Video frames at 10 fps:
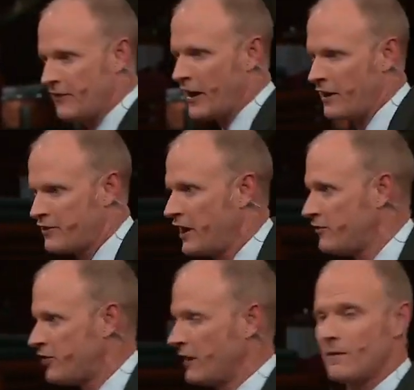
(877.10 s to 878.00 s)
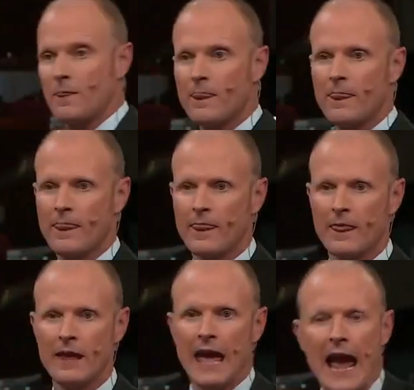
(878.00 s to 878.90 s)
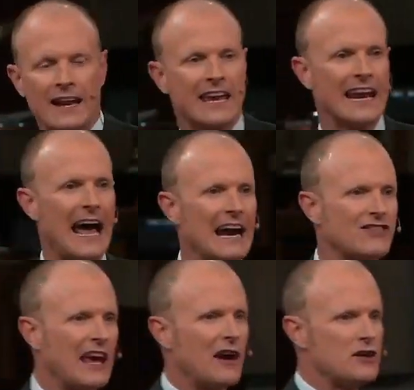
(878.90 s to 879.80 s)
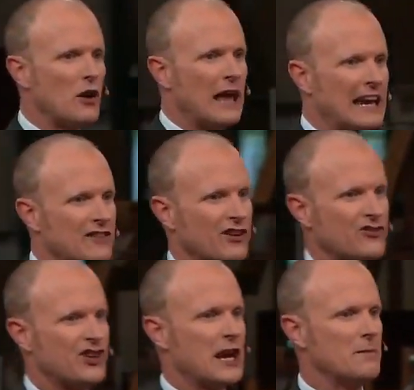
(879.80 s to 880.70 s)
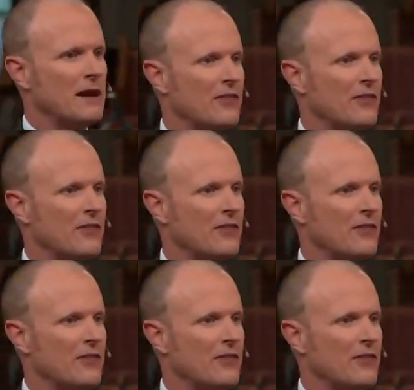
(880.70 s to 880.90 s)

their attention. And can I tell you, ladies and gentlemen,